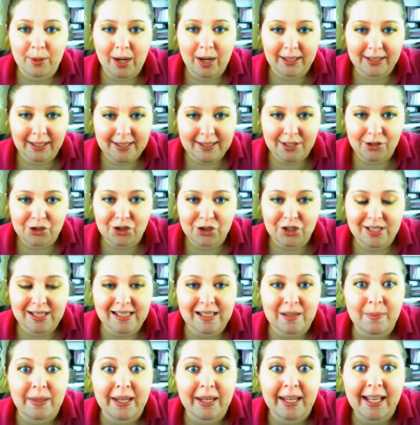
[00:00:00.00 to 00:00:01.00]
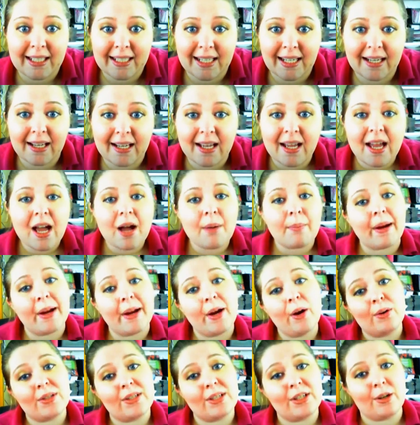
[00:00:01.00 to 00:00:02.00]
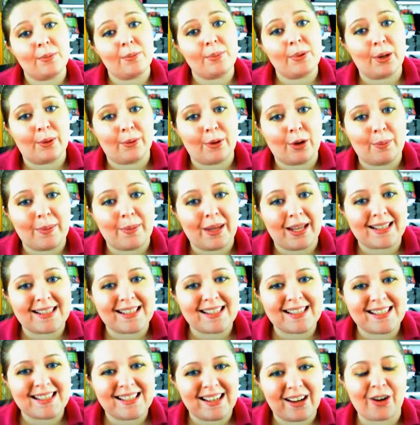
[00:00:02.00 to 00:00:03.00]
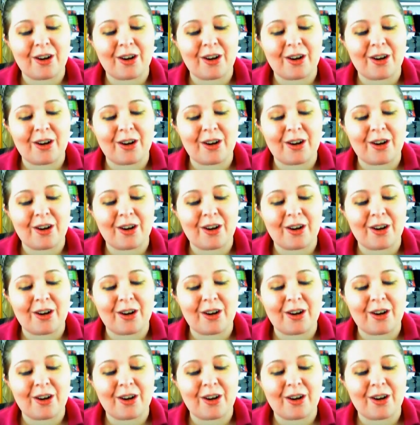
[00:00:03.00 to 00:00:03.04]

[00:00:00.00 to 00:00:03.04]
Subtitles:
products that she's going to be getting by hosting a Pure Romance,